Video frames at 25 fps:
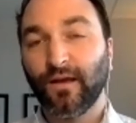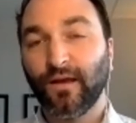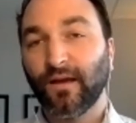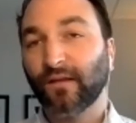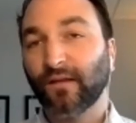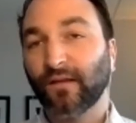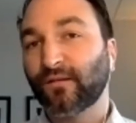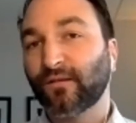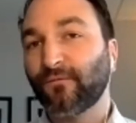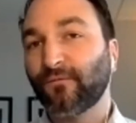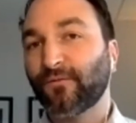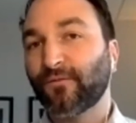
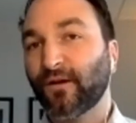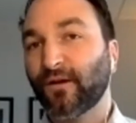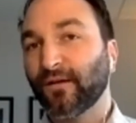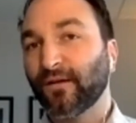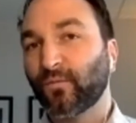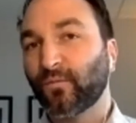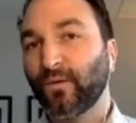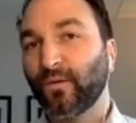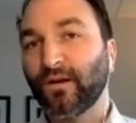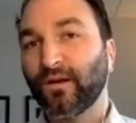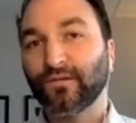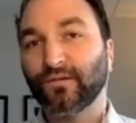And so for
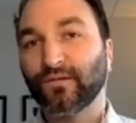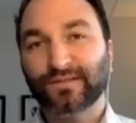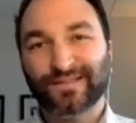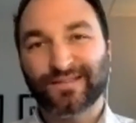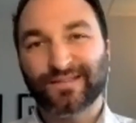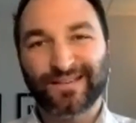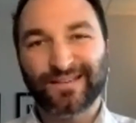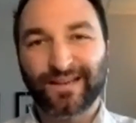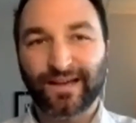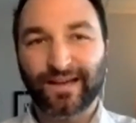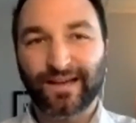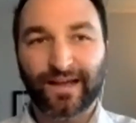us, we don't
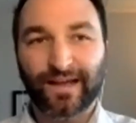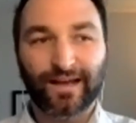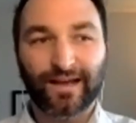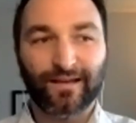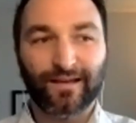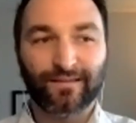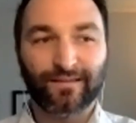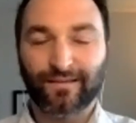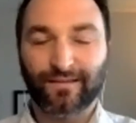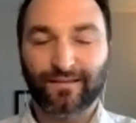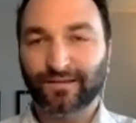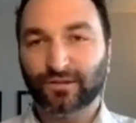see it
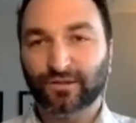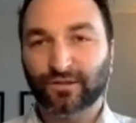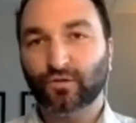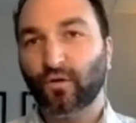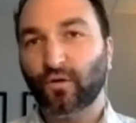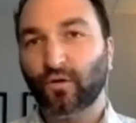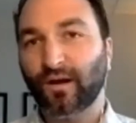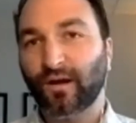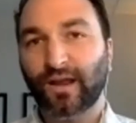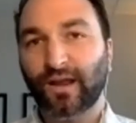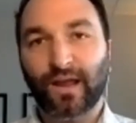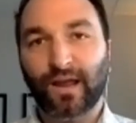as the
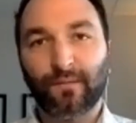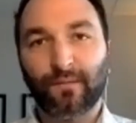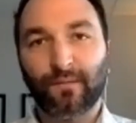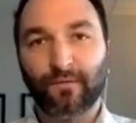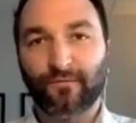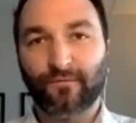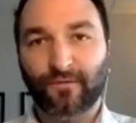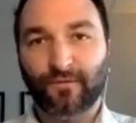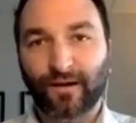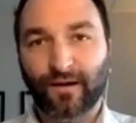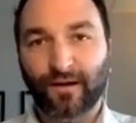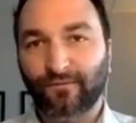short game
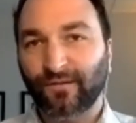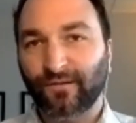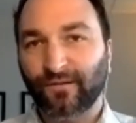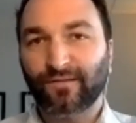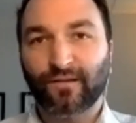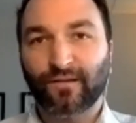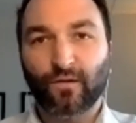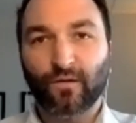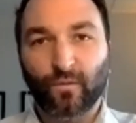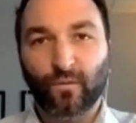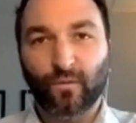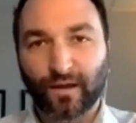of for every
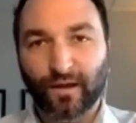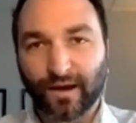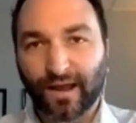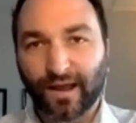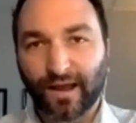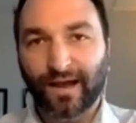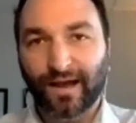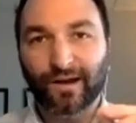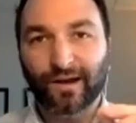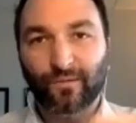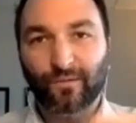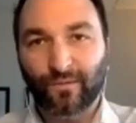single one,
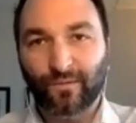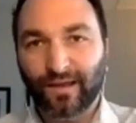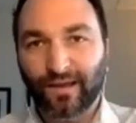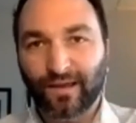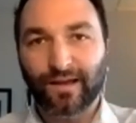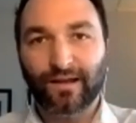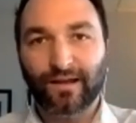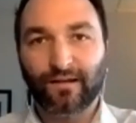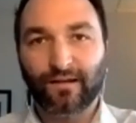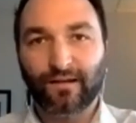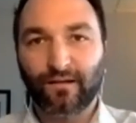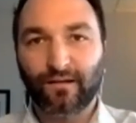how do we
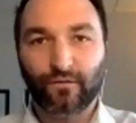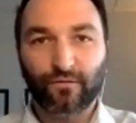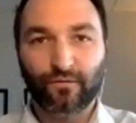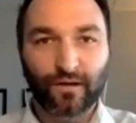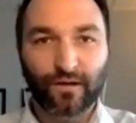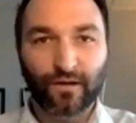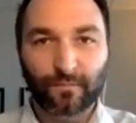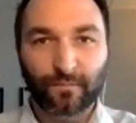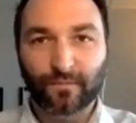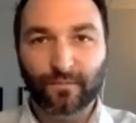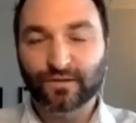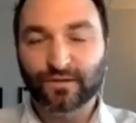get, you know,
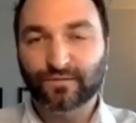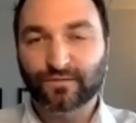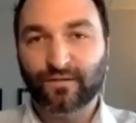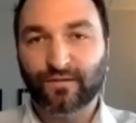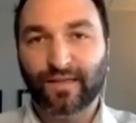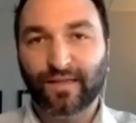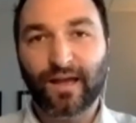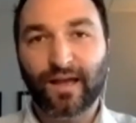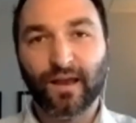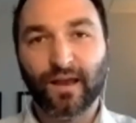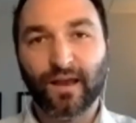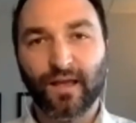numbers for
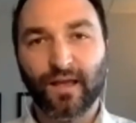that,